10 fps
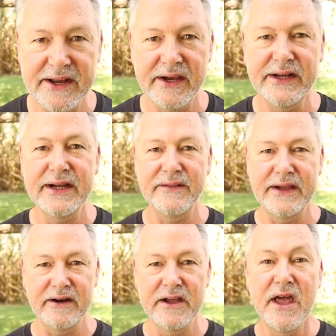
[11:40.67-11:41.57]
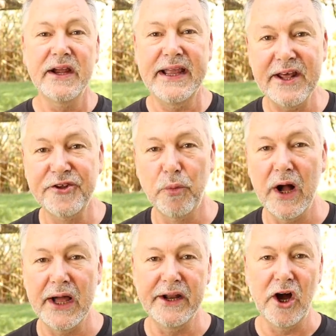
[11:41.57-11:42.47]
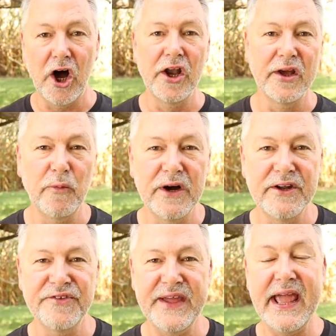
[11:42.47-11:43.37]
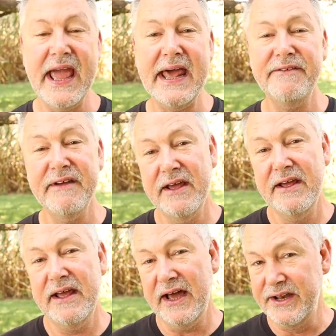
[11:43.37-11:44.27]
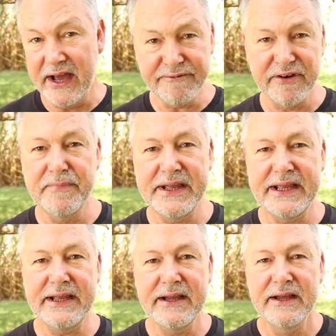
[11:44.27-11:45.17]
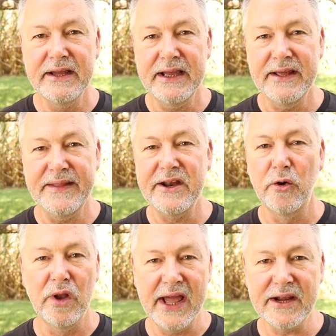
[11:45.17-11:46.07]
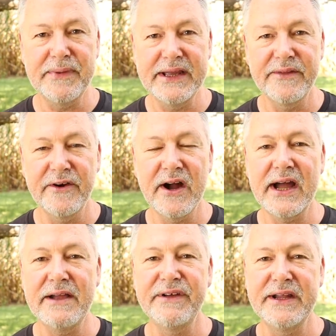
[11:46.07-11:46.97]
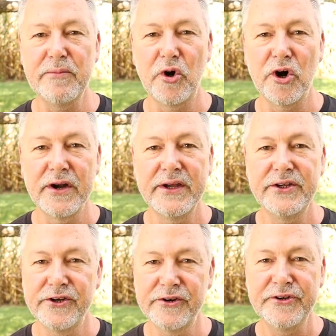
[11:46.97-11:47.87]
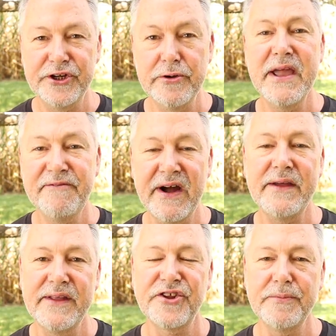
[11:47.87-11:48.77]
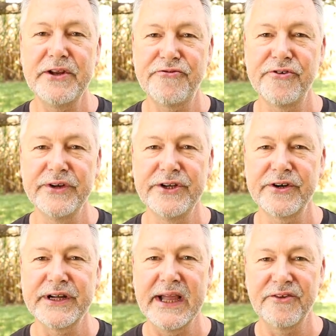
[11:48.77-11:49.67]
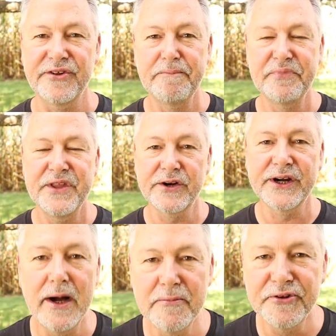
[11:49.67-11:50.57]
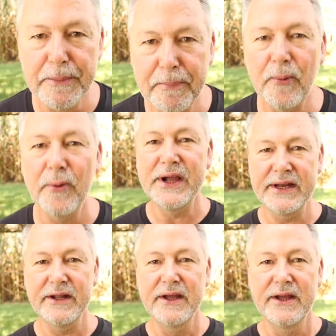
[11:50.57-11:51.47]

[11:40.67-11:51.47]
that honey on there, guess what? All at once they had enough of me and they don't like me in their hive anymore. You may find this to be true in your case. There comes a point,